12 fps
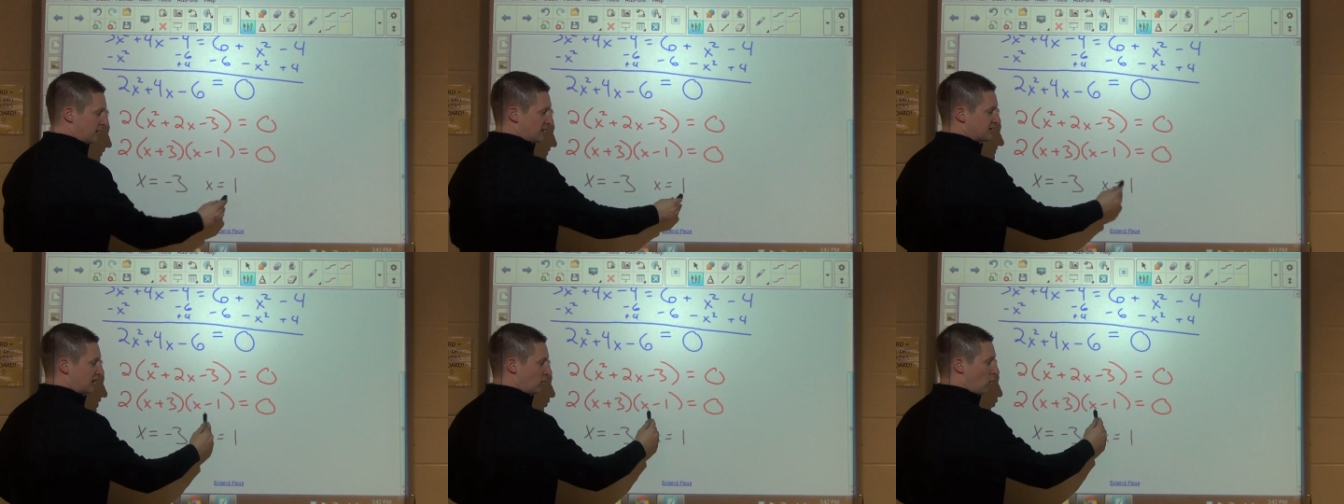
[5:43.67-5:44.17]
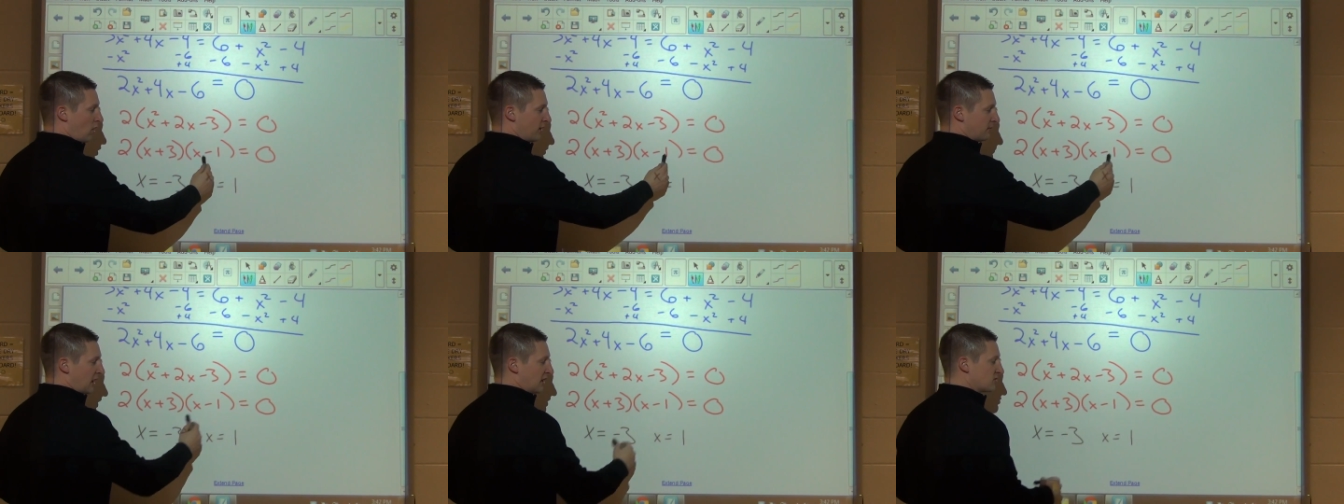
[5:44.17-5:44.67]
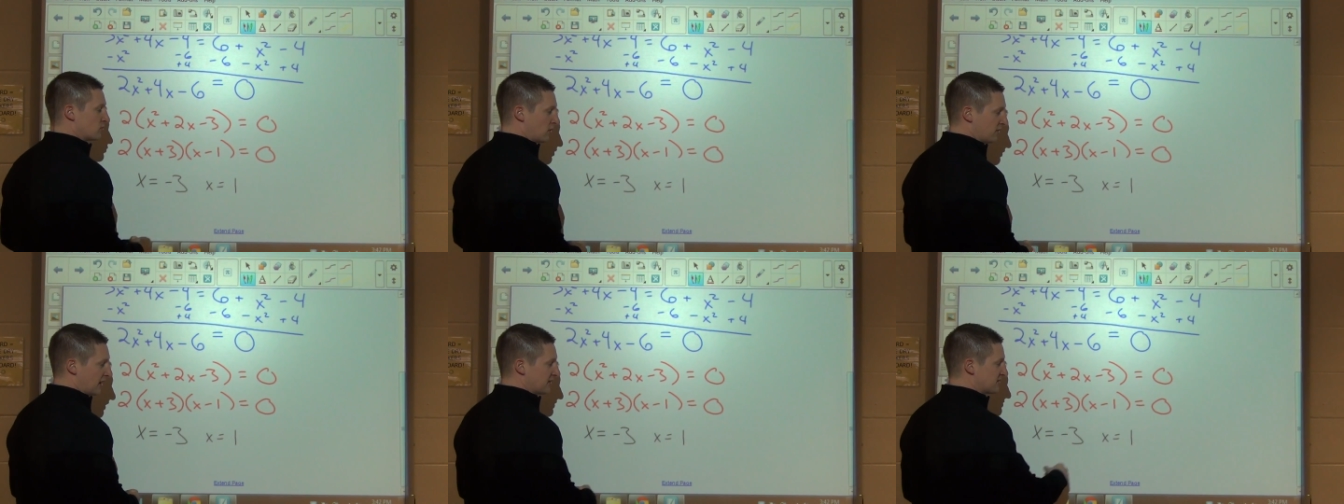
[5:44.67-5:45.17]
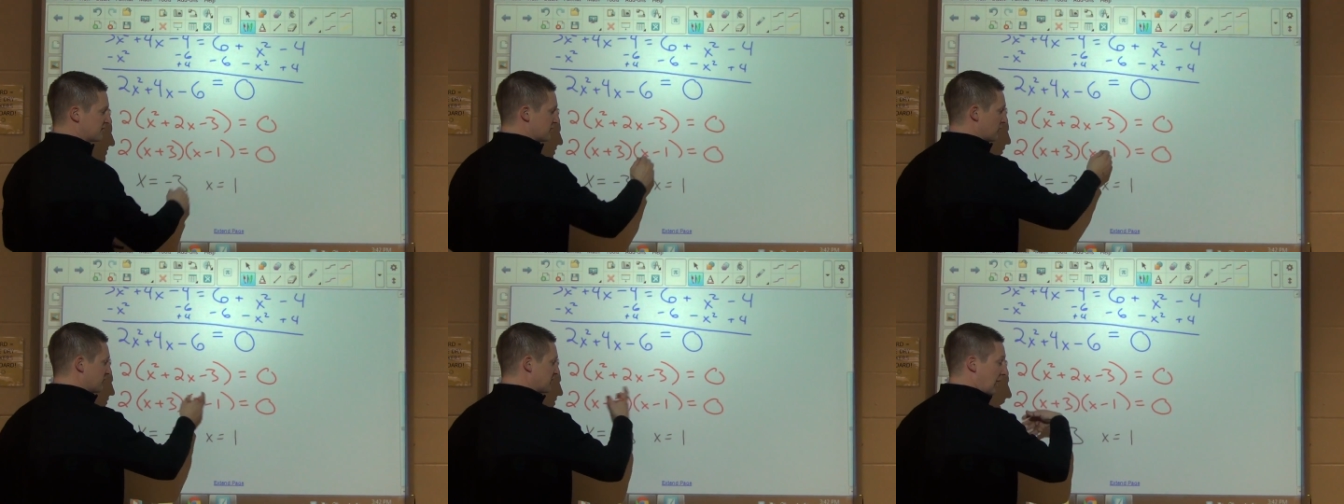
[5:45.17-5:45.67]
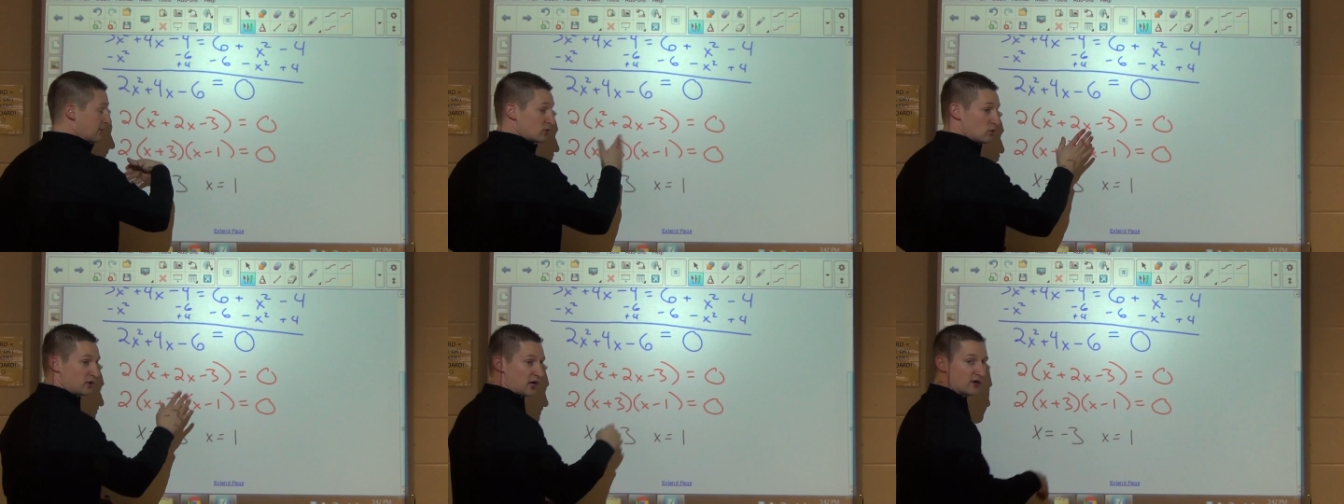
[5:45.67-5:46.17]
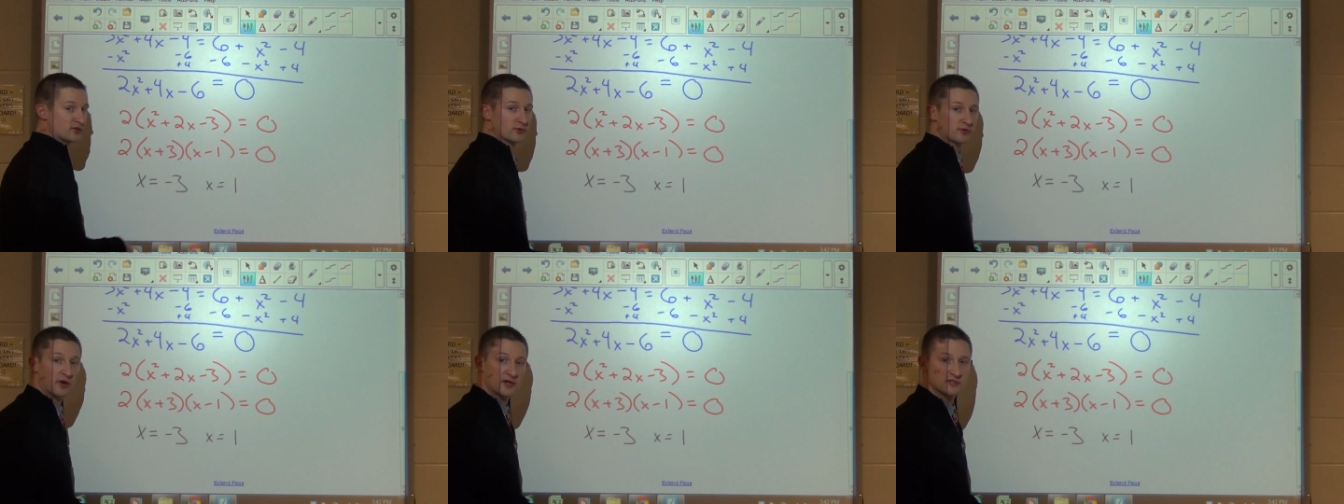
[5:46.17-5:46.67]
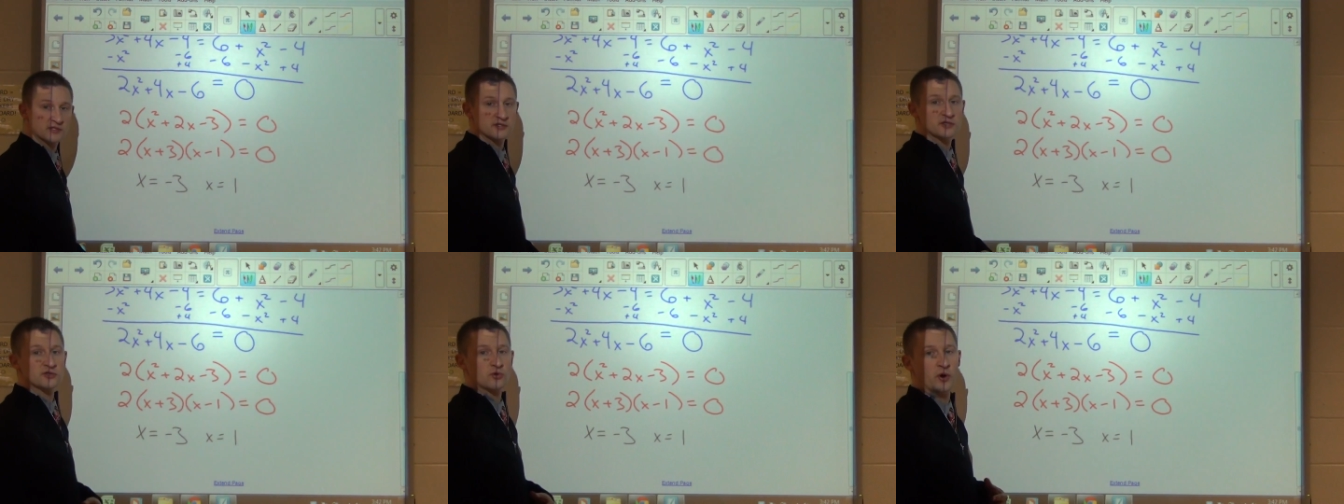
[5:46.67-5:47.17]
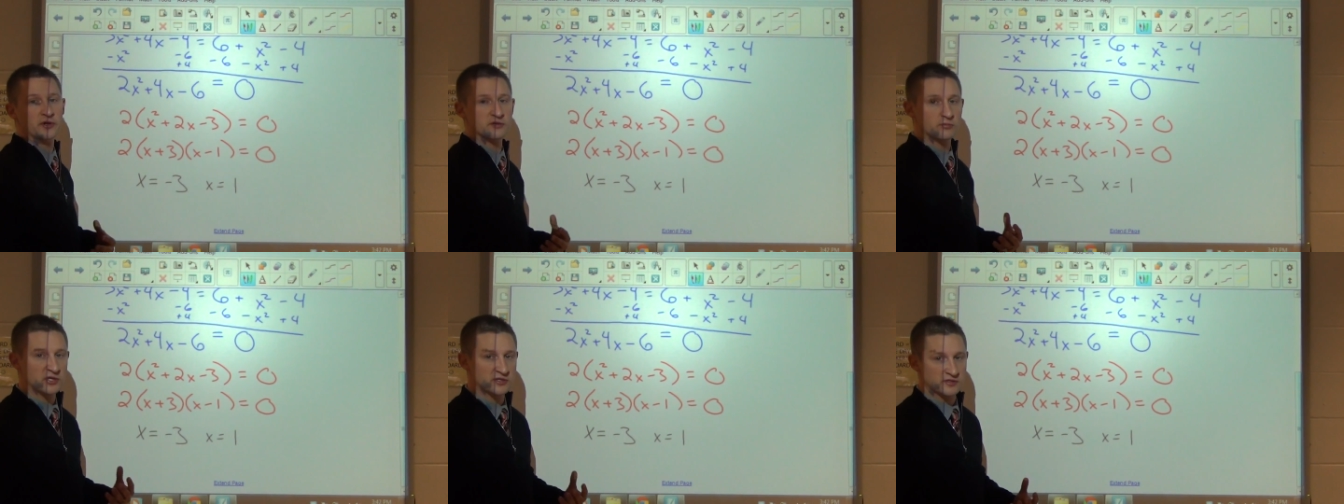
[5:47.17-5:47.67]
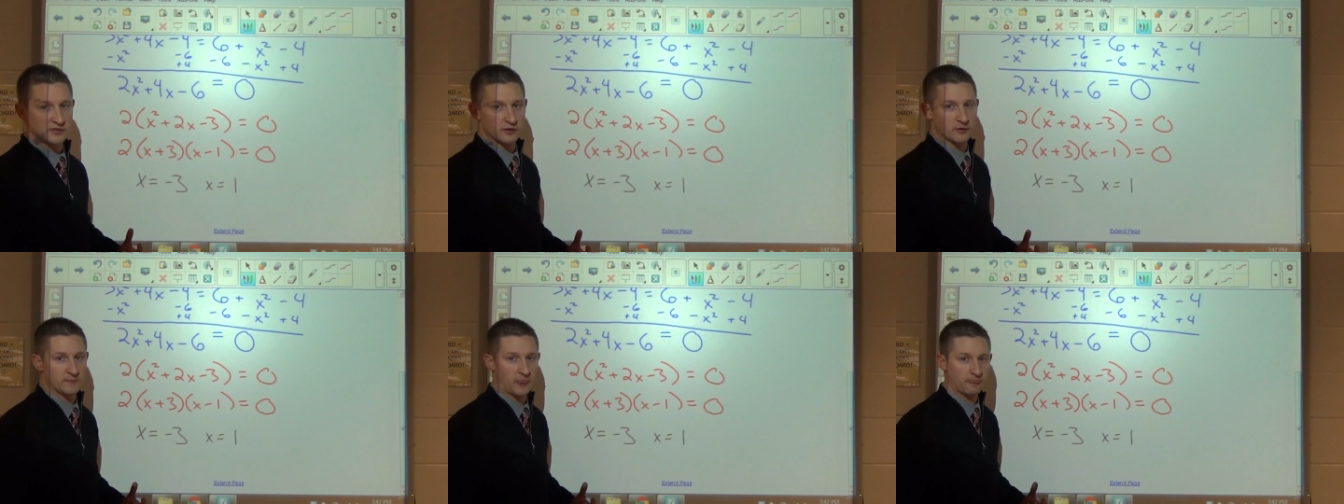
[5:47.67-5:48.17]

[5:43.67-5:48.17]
I'd say 1 minus 1, that's 0 times, who cares what the rest is, it's going to be 0.